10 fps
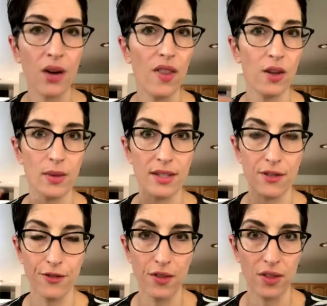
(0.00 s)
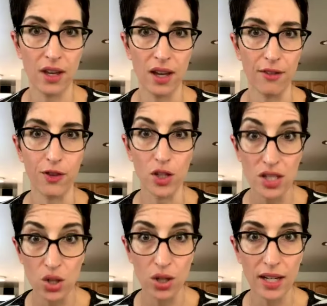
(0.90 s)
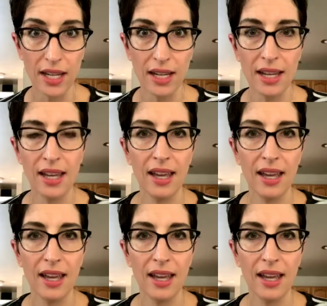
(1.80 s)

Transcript: and then there was the first 30,